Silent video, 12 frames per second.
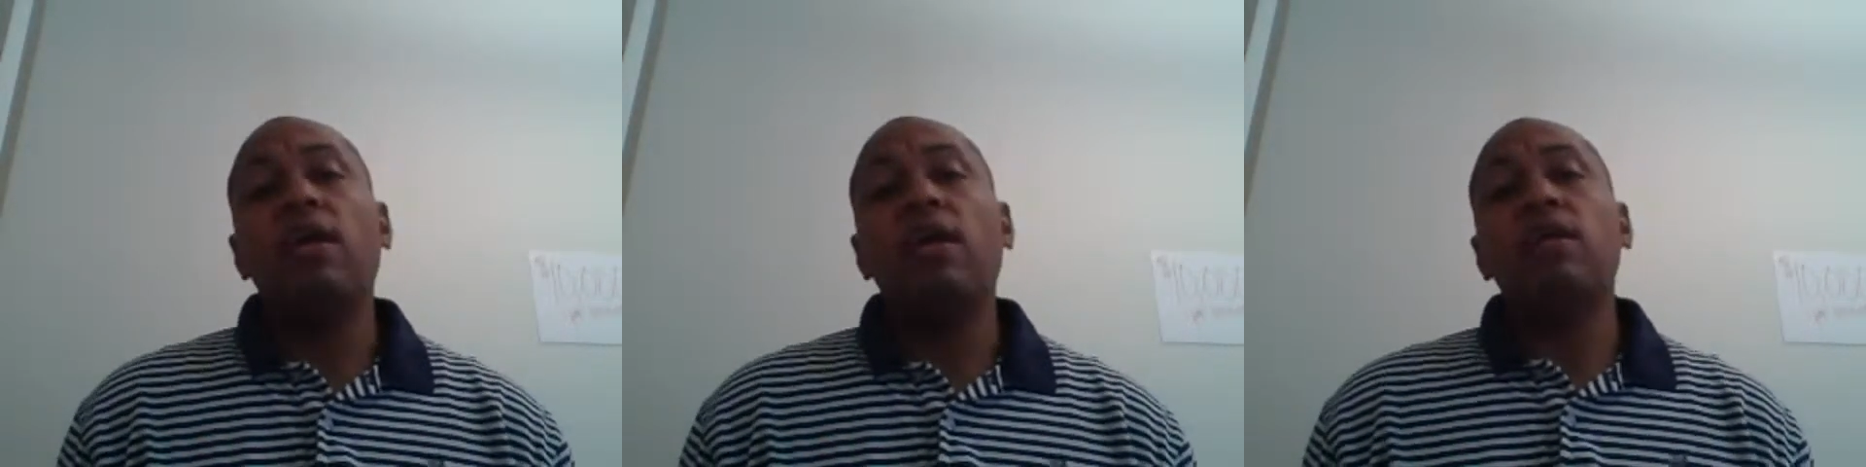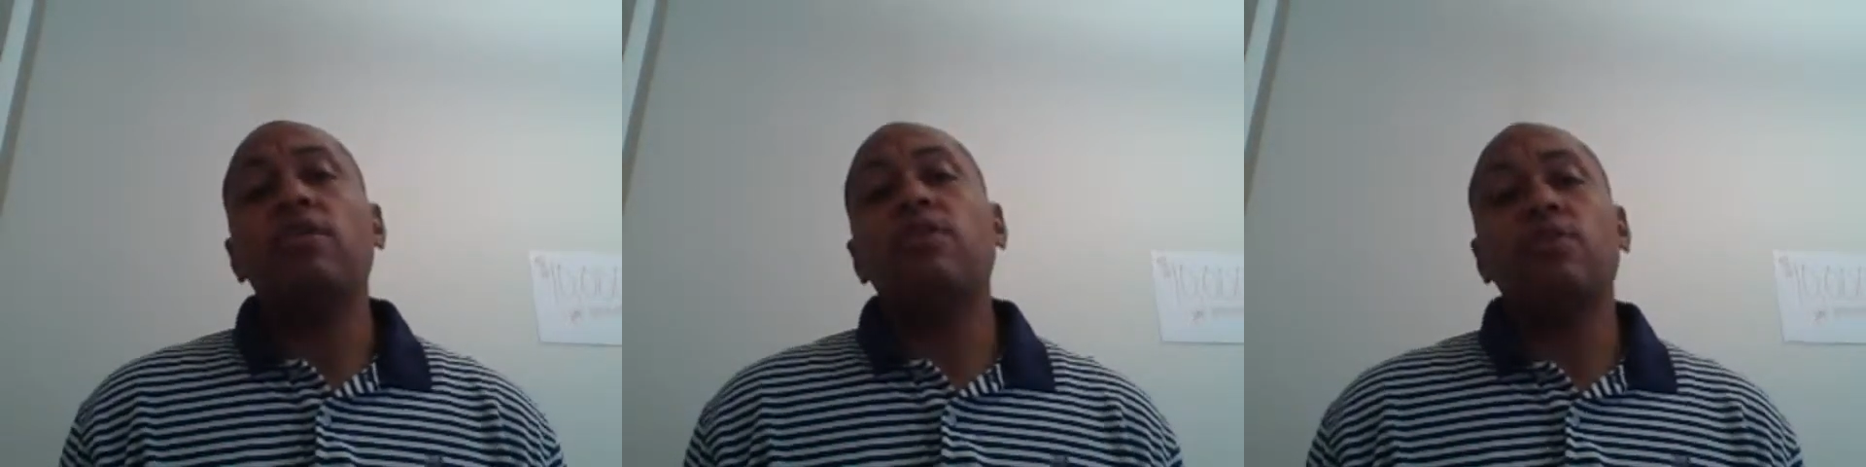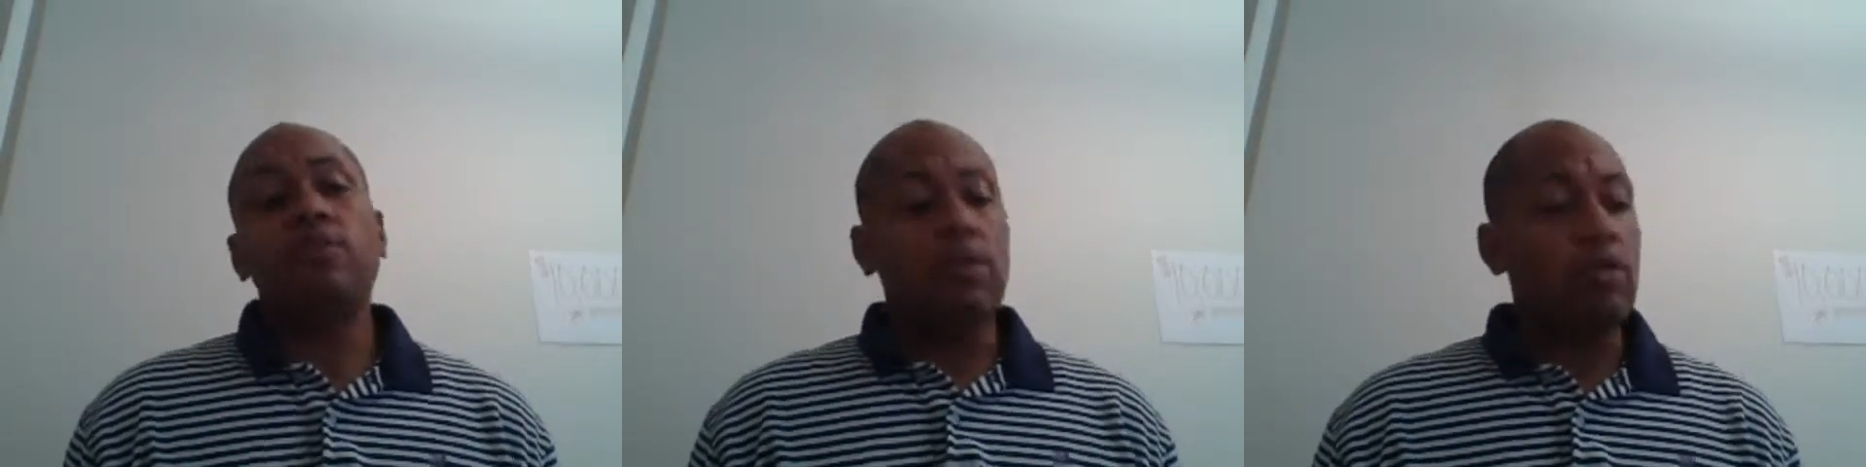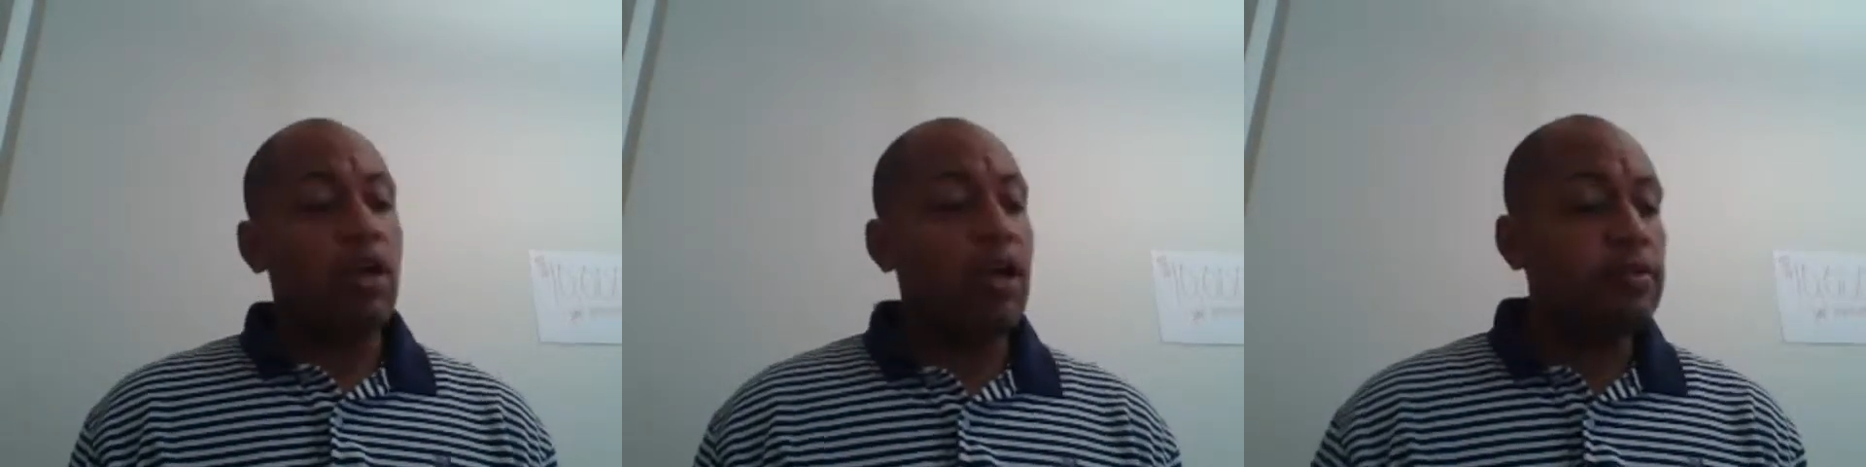in you.
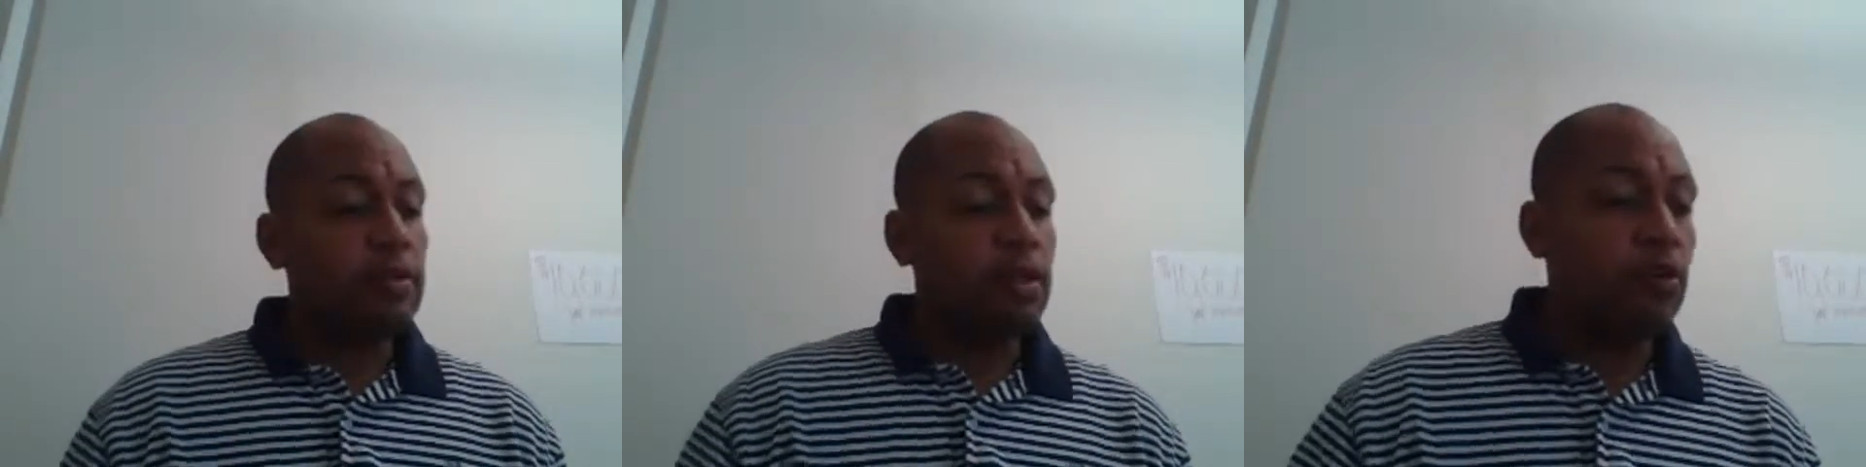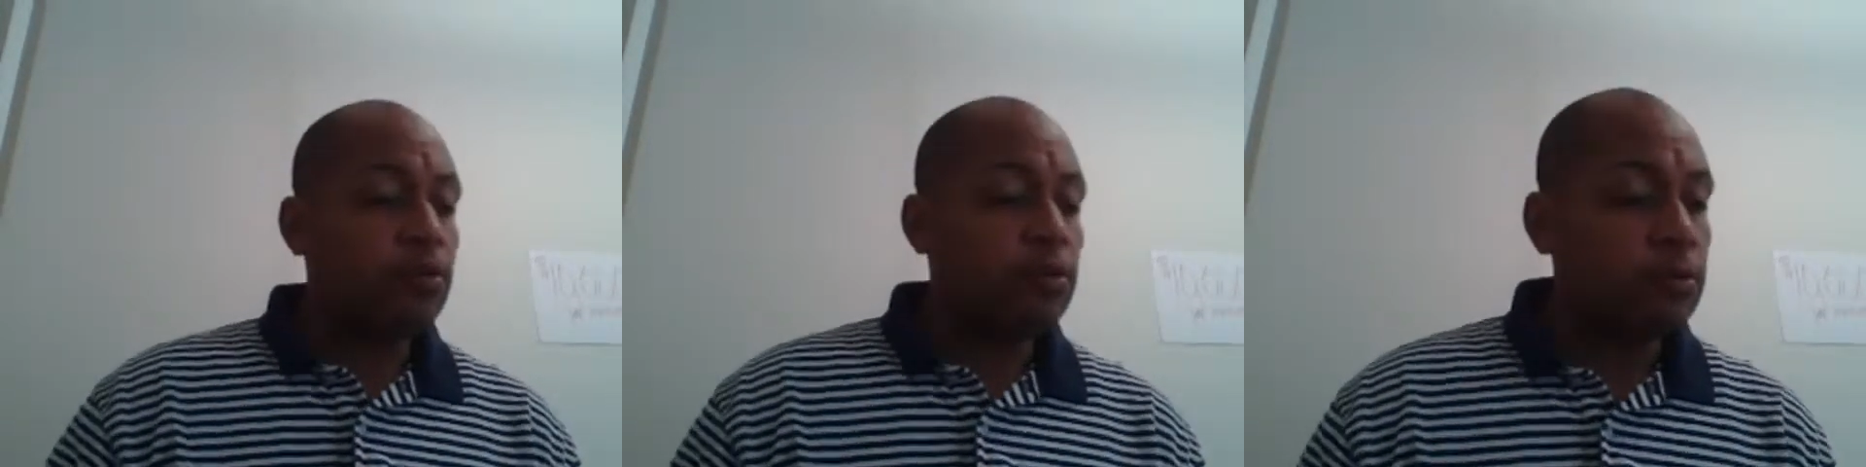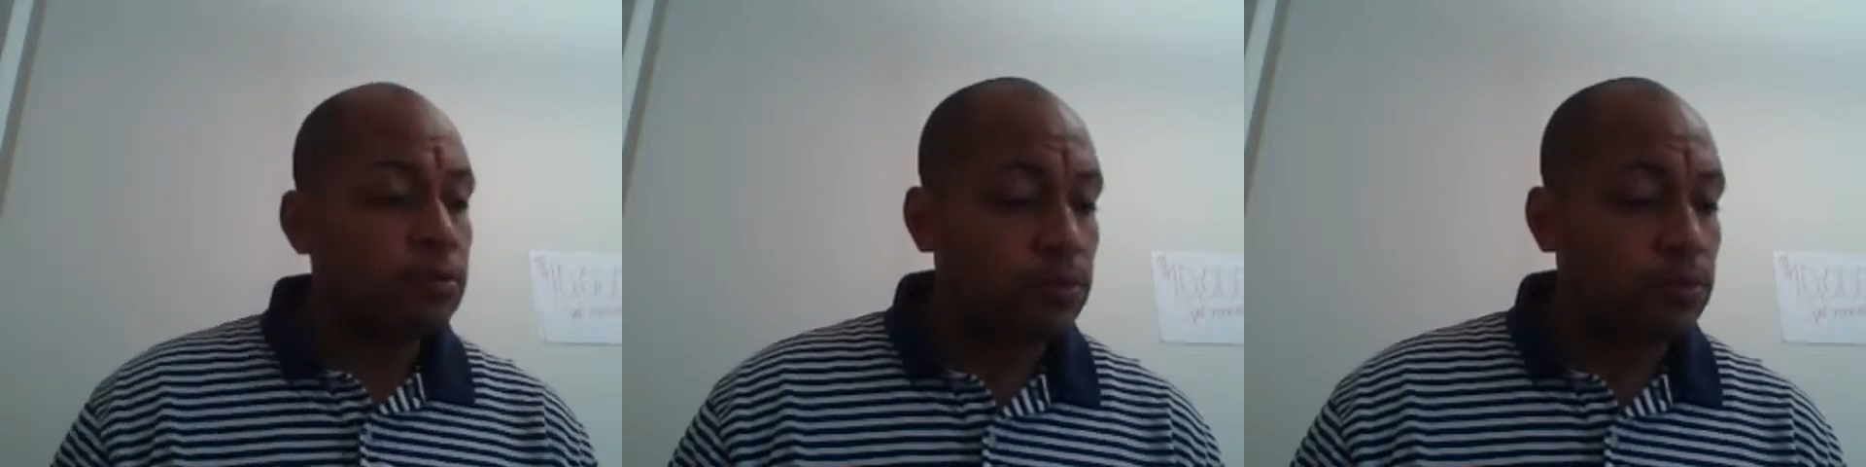Okay, so